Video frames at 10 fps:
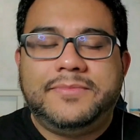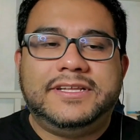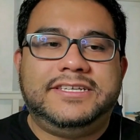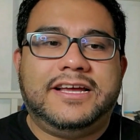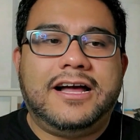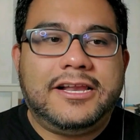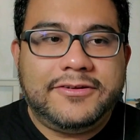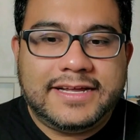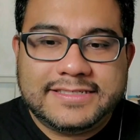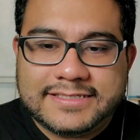but
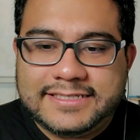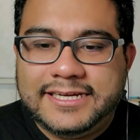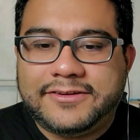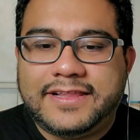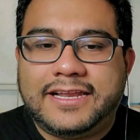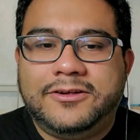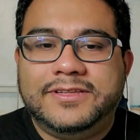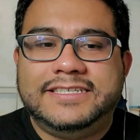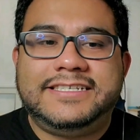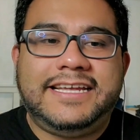Jianyu has a secret that
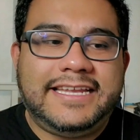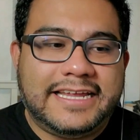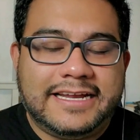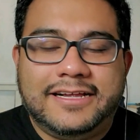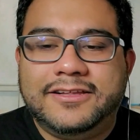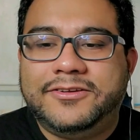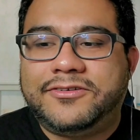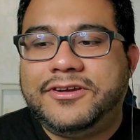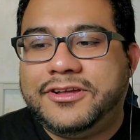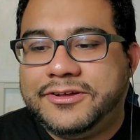only Chidi and
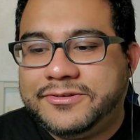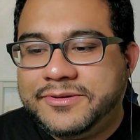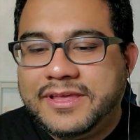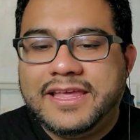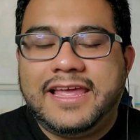Eleanor know,